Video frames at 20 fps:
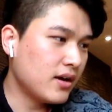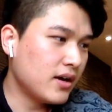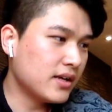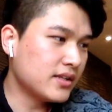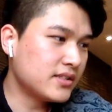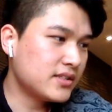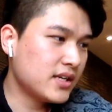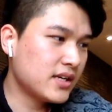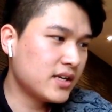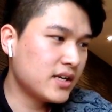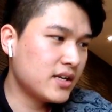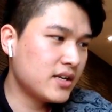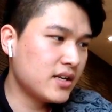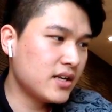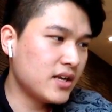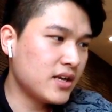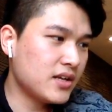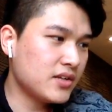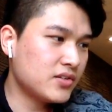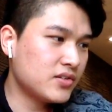Second
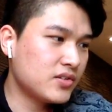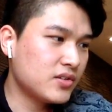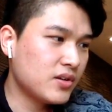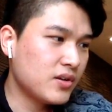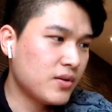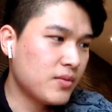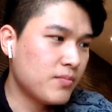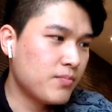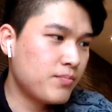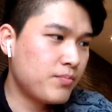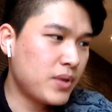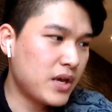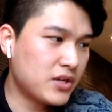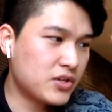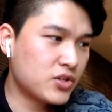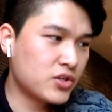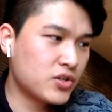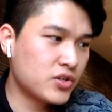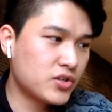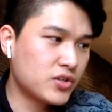is
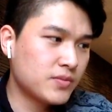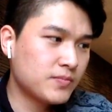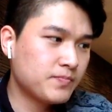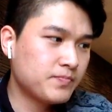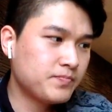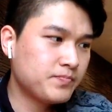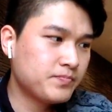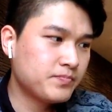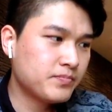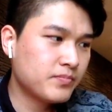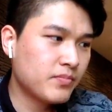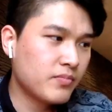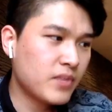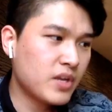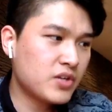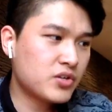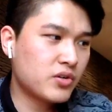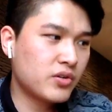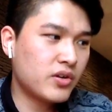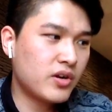pictures.
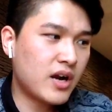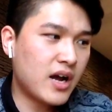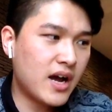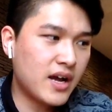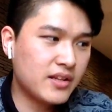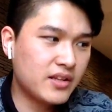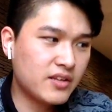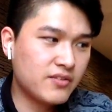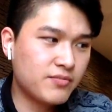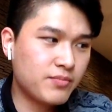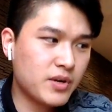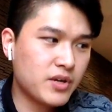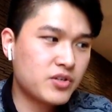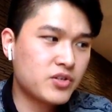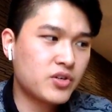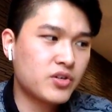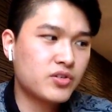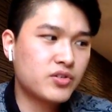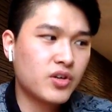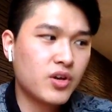Make sure they're high-def
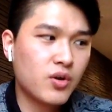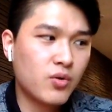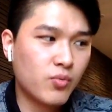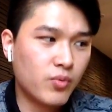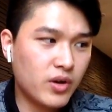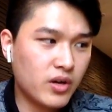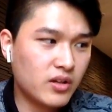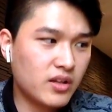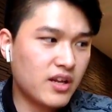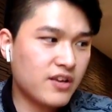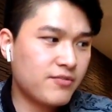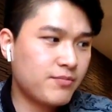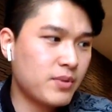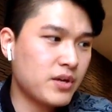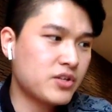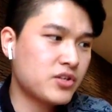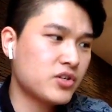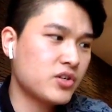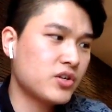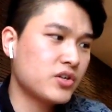pictures, real-life
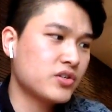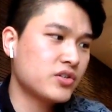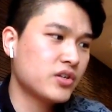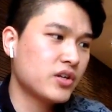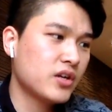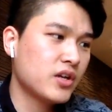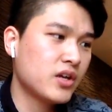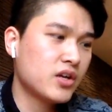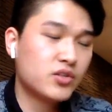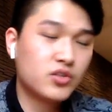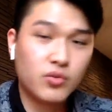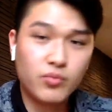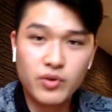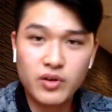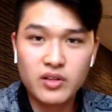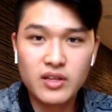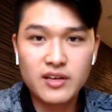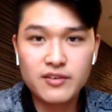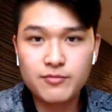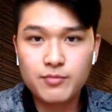pictures. So
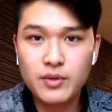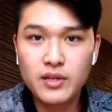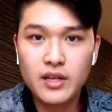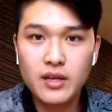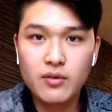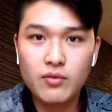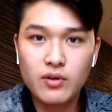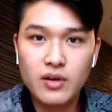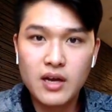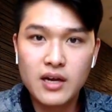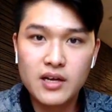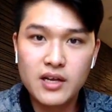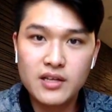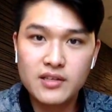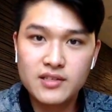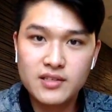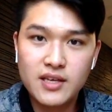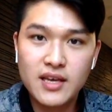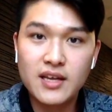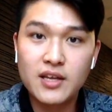real-life meaning
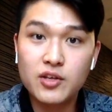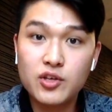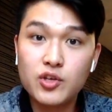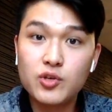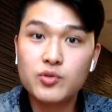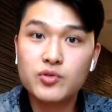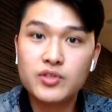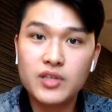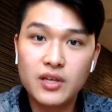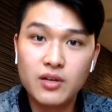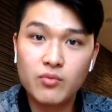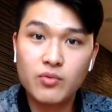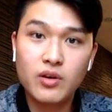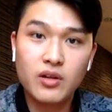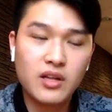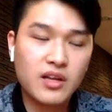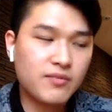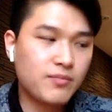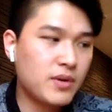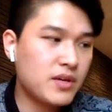it's getting used in a
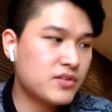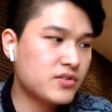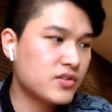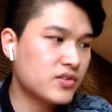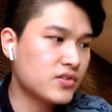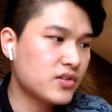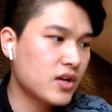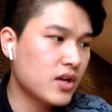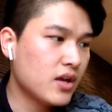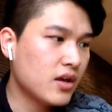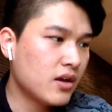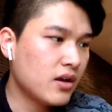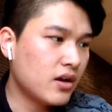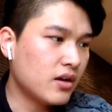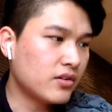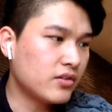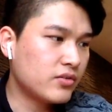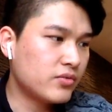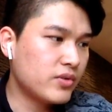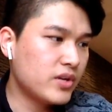real-life basis.
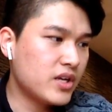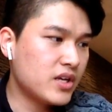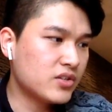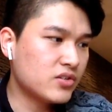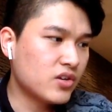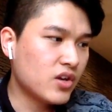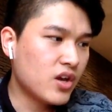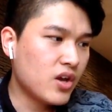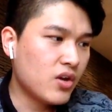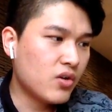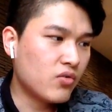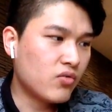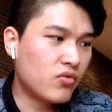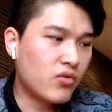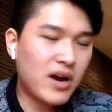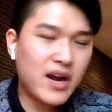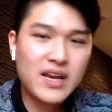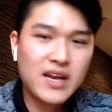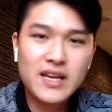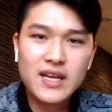3 is
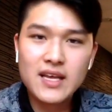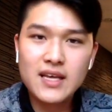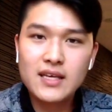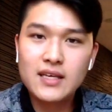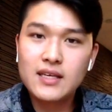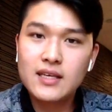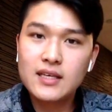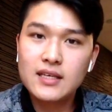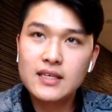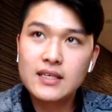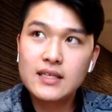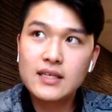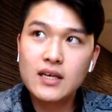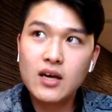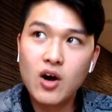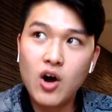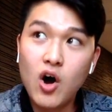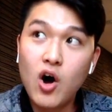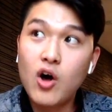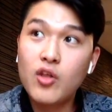writing
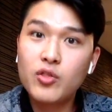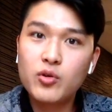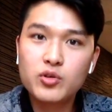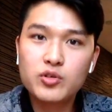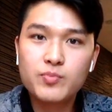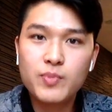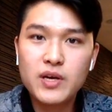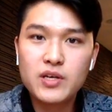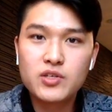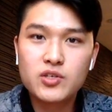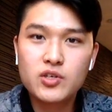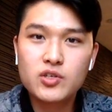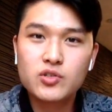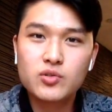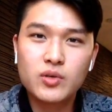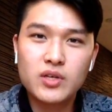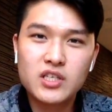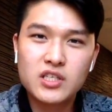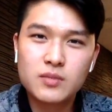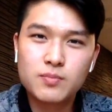on those pictures
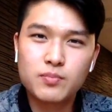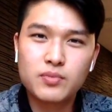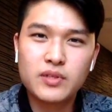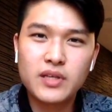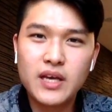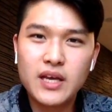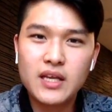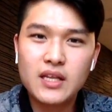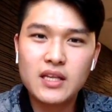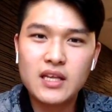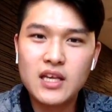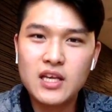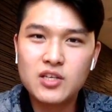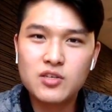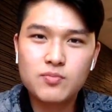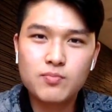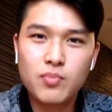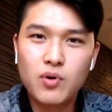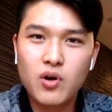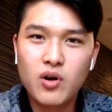to explain
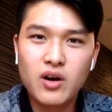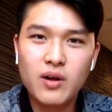each part